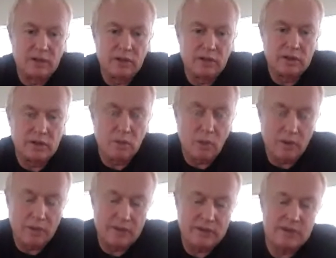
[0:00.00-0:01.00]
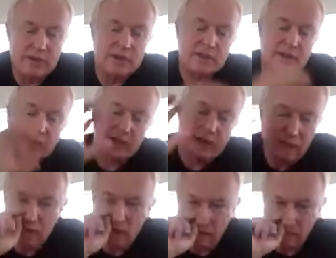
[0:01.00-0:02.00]
You see, well, this is the
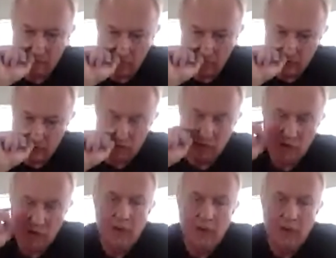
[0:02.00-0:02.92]
inversion that we've got into.